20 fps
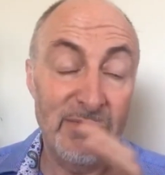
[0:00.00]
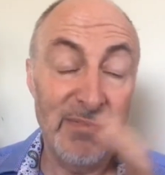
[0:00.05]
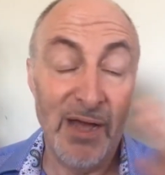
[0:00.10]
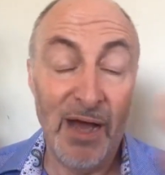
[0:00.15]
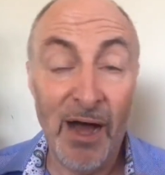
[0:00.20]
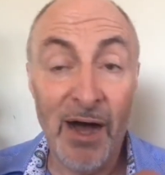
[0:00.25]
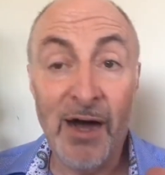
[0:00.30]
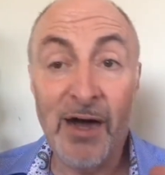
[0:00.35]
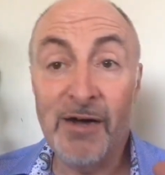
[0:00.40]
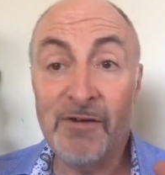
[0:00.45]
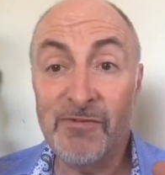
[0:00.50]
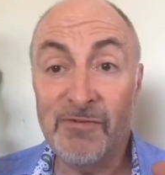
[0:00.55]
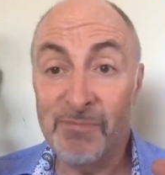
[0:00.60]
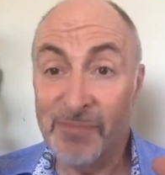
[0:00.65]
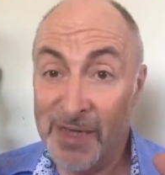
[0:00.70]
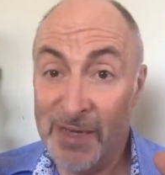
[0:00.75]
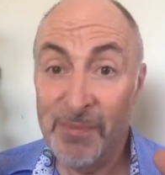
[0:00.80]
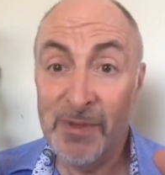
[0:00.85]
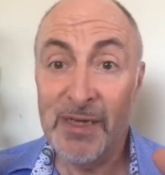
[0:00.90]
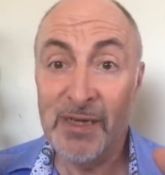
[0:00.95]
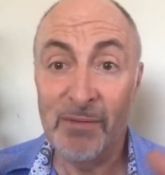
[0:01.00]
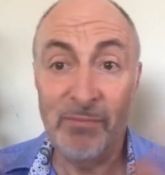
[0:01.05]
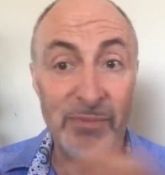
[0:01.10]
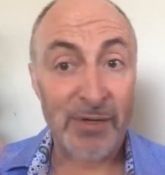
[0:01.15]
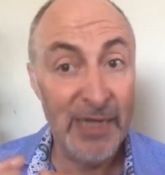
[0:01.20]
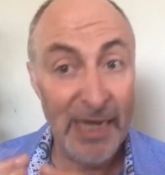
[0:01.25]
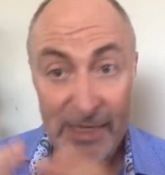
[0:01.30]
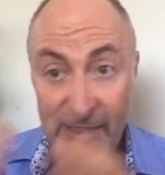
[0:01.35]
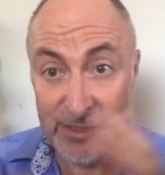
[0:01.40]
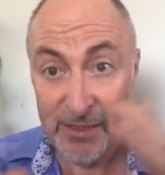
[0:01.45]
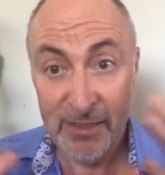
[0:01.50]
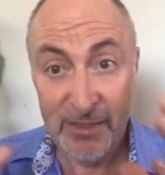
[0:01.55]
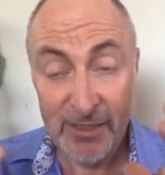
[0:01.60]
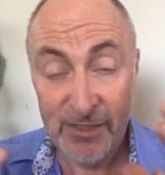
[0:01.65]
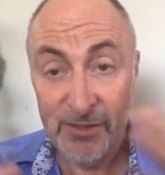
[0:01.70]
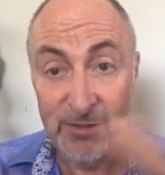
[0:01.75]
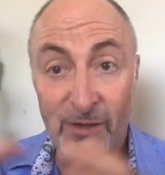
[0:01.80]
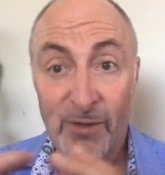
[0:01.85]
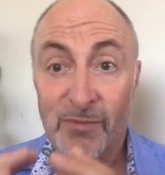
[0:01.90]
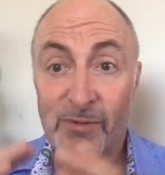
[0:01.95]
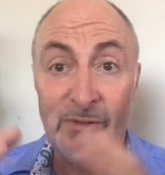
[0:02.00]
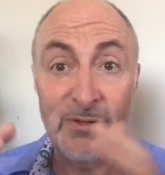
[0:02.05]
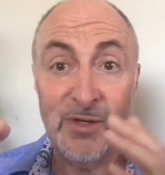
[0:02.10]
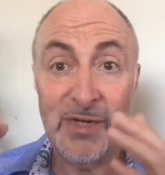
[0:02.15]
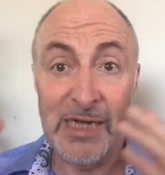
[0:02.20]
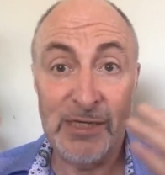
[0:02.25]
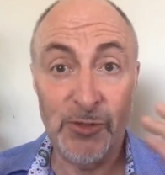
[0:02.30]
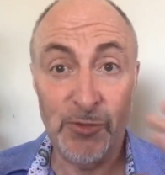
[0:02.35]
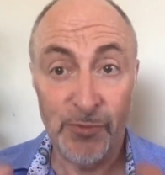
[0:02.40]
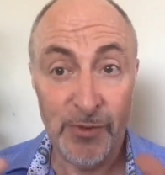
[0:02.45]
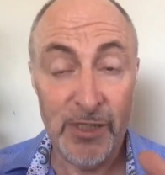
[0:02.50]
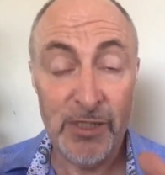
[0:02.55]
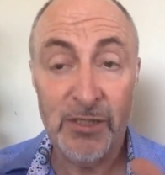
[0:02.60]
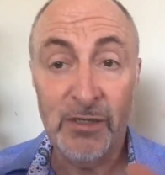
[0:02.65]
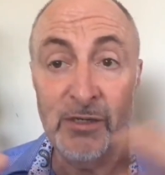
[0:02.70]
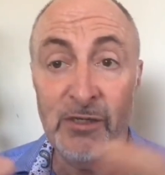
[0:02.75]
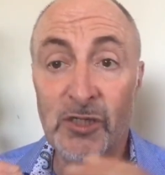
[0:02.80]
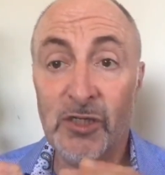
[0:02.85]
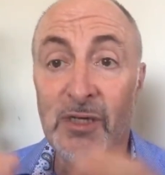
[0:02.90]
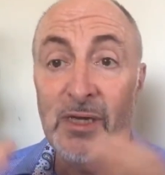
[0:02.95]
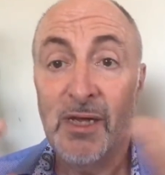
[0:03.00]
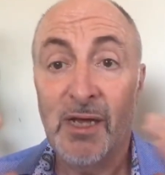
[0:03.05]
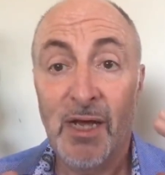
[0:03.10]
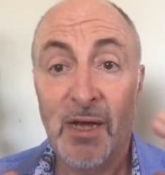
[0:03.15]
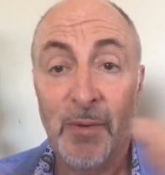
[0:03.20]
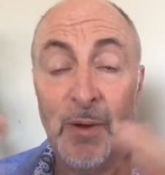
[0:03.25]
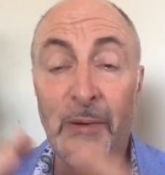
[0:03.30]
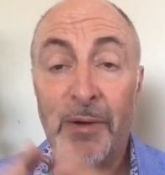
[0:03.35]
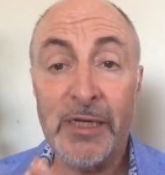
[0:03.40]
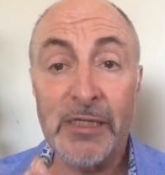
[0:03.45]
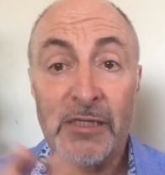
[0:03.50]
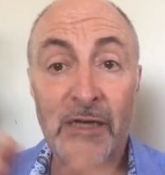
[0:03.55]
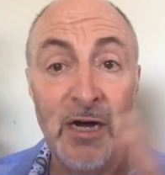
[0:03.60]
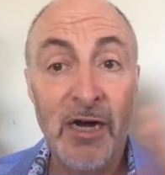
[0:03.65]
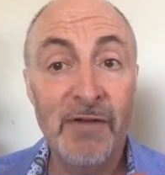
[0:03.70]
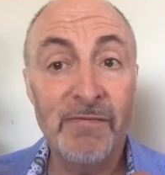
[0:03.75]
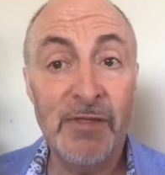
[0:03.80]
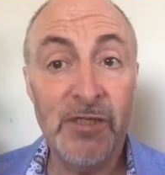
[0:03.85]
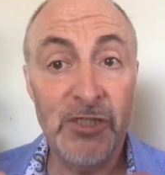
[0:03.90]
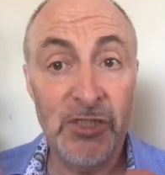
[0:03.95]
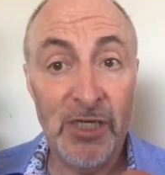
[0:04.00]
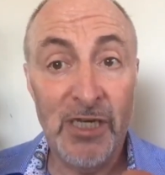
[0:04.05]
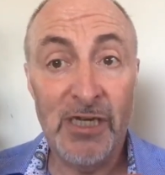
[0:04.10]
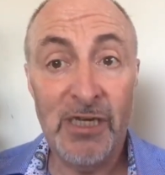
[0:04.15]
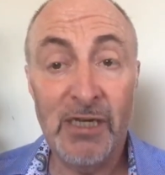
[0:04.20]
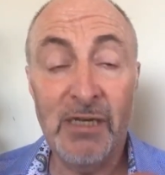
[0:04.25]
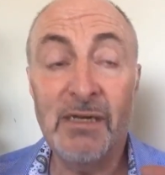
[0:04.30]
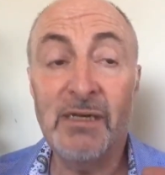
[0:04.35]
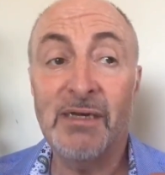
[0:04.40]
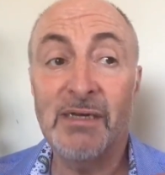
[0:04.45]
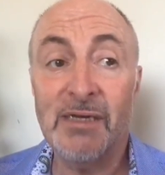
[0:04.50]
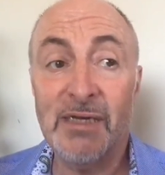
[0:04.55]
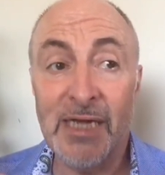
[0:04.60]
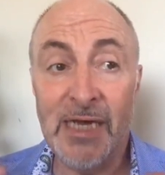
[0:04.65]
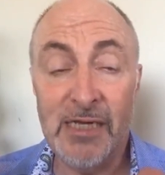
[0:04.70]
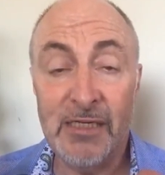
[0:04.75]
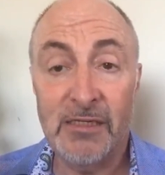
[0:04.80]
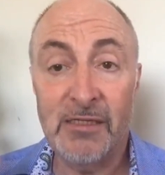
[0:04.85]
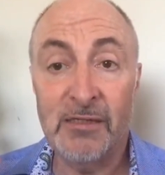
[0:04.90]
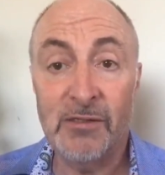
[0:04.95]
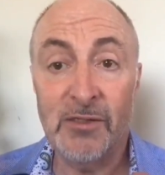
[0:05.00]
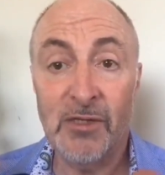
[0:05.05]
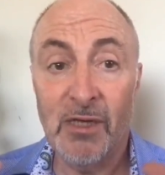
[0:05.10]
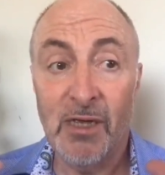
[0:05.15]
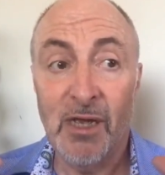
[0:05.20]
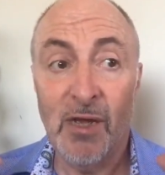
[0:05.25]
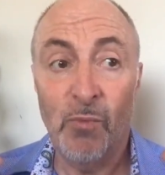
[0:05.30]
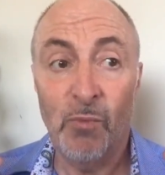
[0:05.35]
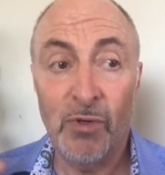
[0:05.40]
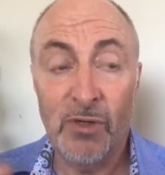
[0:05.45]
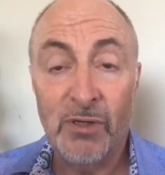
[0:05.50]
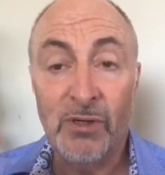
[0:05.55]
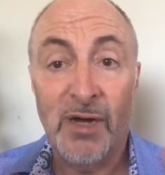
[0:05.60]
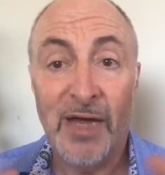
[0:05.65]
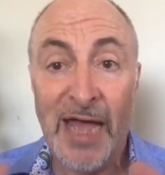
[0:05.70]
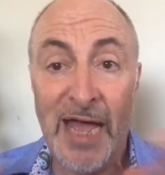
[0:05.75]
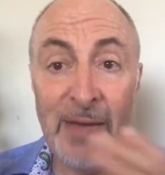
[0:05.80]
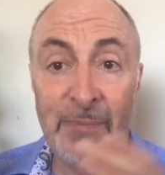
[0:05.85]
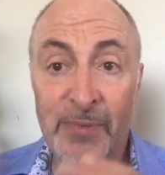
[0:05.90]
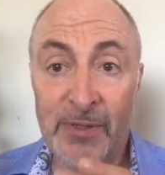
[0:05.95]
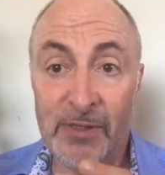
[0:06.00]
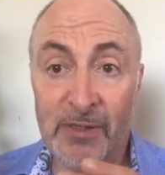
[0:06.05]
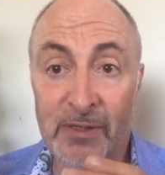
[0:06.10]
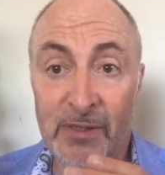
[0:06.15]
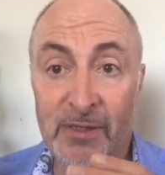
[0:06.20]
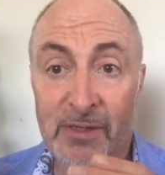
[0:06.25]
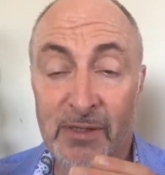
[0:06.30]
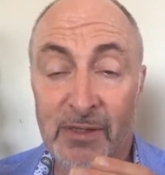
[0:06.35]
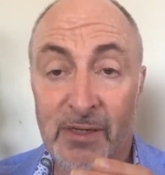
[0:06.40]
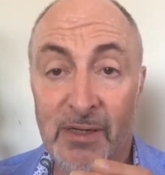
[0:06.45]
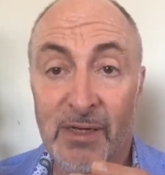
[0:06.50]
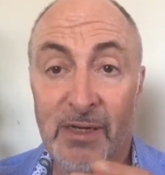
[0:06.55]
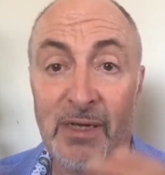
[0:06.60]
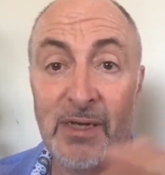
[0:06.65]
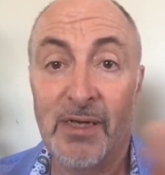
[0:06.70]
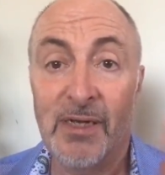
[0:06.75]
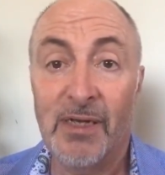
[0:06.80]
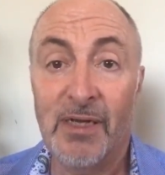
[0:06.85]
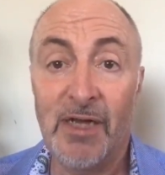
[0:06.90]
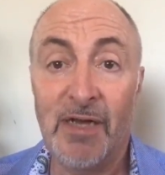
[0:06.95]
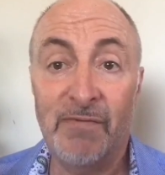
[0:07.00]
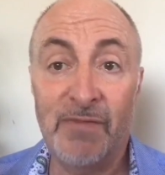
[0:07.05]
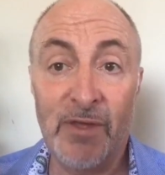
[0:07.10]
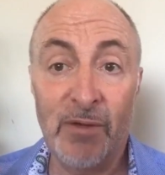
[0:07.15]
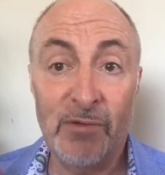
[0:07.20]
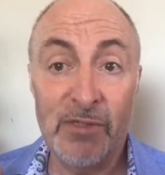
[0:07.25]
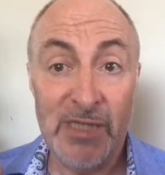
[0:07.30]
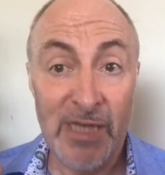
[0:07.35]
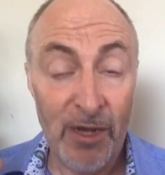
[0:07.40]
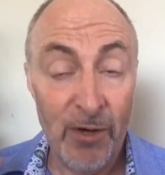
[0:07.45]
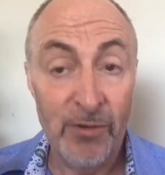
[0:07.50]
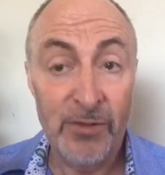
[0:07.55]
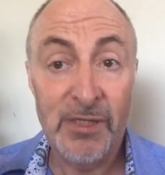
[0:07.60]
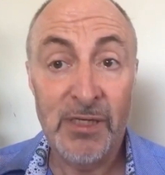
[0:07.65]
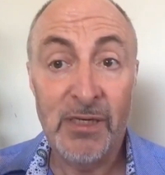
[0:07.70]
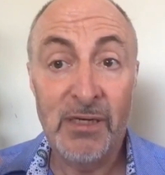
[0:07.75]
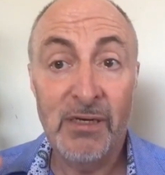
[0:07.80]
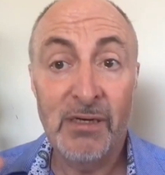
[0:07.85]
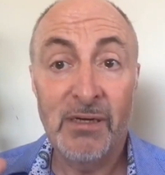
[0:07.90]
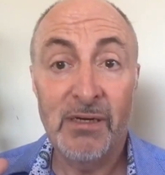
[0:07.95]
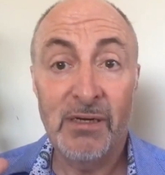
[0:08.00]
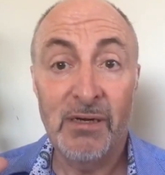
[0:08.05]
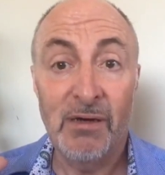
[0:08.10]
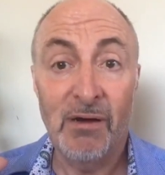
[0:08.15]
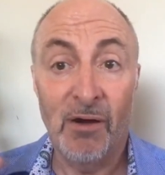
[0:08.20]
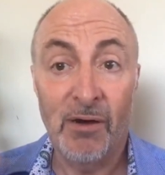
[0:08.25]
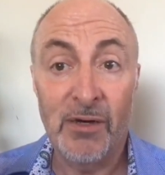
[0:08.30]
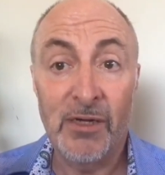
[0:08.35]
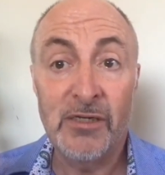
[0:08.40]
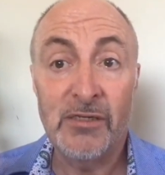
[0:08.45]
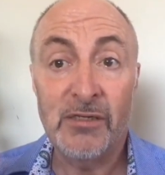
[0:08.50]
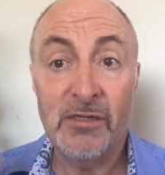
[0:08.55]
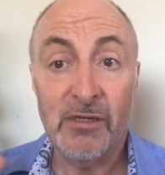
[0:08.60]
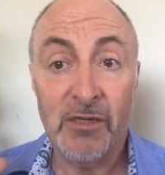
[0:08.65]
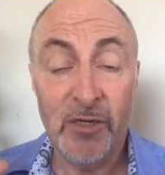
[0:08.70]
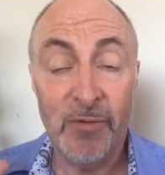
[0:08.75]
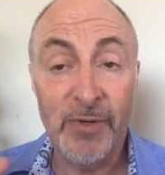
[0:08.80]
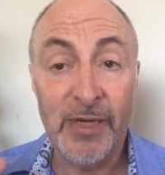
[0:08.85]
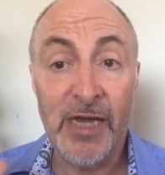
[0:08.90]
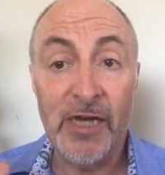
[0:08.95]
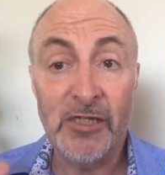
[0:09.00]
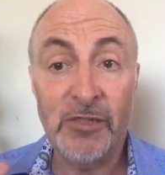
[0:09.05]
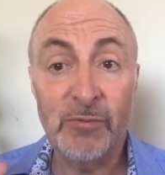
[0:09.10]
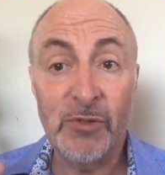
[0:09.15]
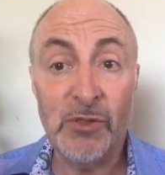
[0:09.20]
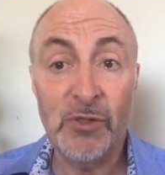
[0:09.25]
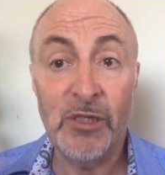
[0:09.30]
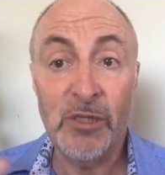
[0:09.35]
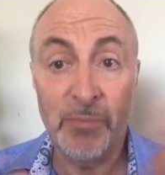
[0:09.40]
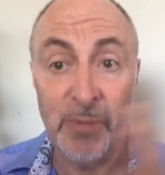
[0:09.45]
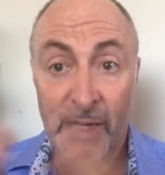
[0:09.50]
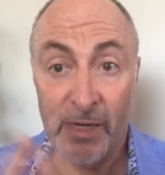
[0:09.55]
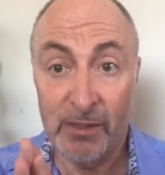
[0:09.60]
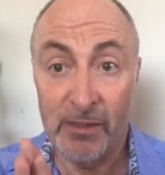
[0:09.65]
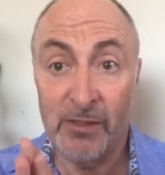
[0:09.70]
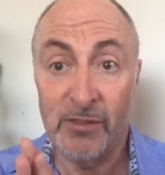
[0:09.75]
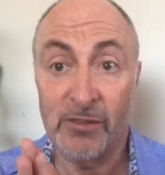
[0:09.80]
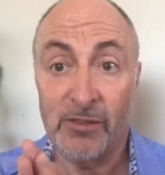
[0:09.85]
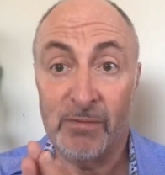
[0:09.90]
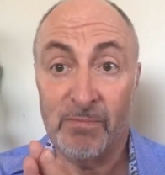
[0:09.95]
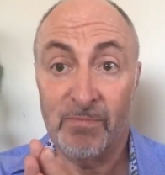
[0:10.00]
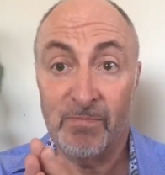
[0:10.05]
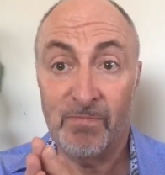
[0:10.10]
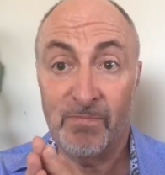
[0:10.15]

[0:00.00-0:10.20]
half, maybe, I'm guessing, this is not, not actual research, but I would guess half the cheating cases would not happen if there was healthy, honest communication between the partners.